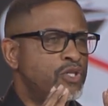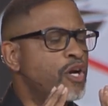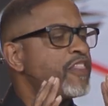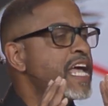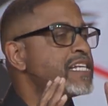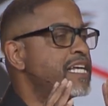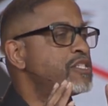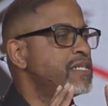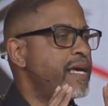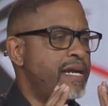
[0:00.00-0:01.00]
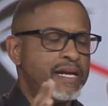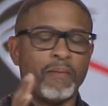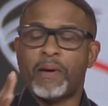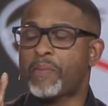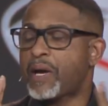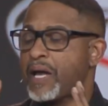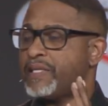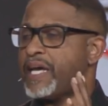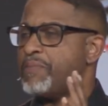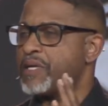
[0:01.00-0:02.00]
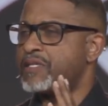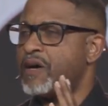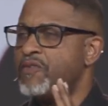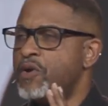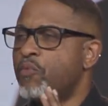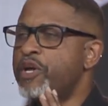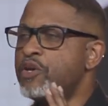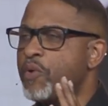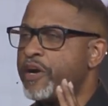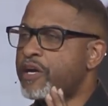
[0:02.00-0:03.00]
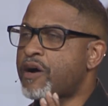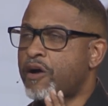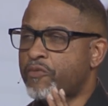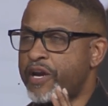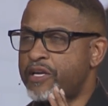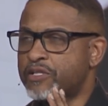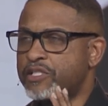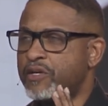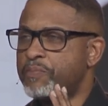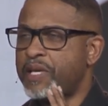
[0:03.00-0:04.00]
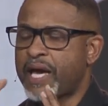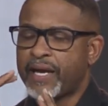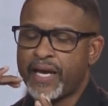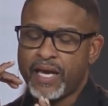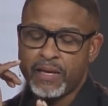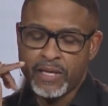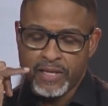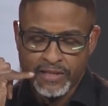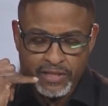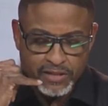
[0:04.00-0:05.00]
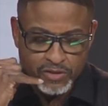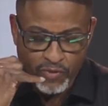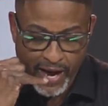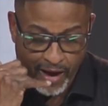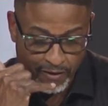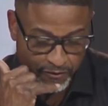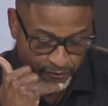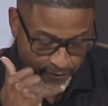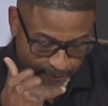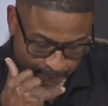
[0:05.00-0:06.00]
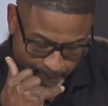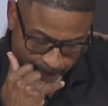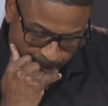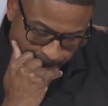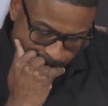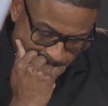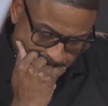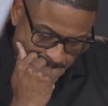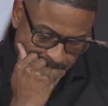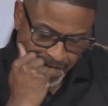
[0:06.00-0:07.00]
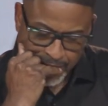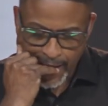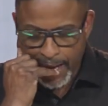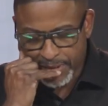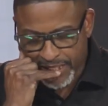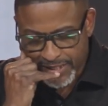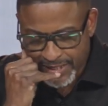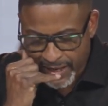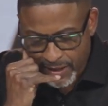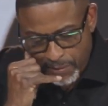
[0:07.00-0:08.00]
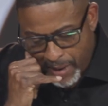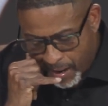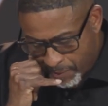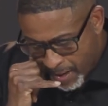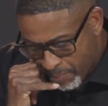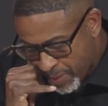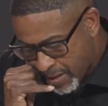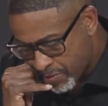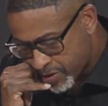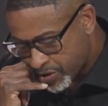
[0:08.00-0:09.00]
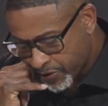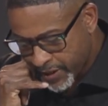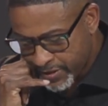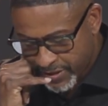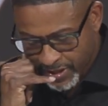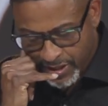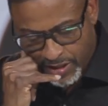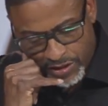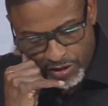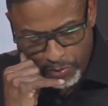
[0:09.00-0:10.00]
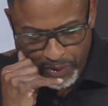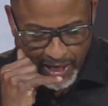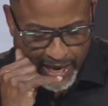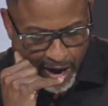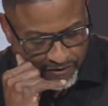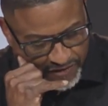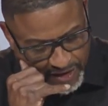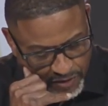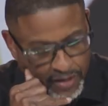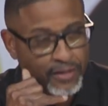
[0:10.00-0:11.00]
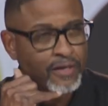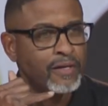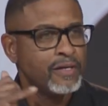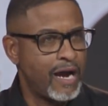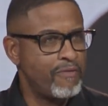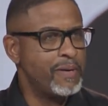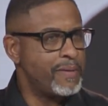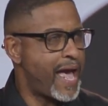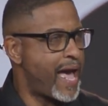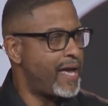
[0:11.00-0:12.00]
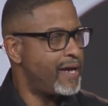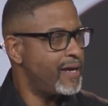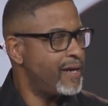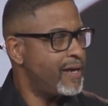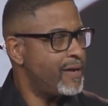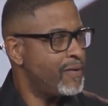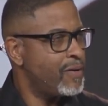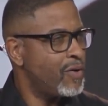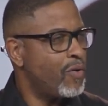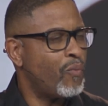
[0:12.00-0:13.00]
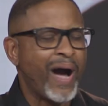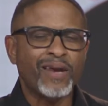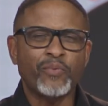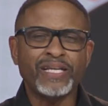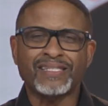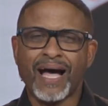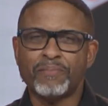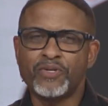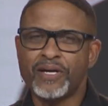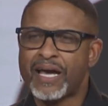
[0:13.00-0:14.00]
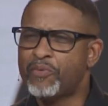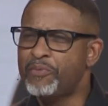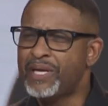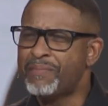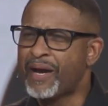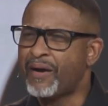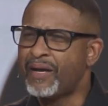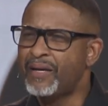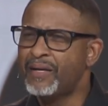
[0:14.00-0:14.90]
The things that you did, and I'm, I'm kind of dating myself, when you wanted to call the radio show and be like, hey, this is Ralph. I'm just thinking about my baby Tracy, and could you play our favorite? Y'all remember that? Why do we stop doing that when we get married?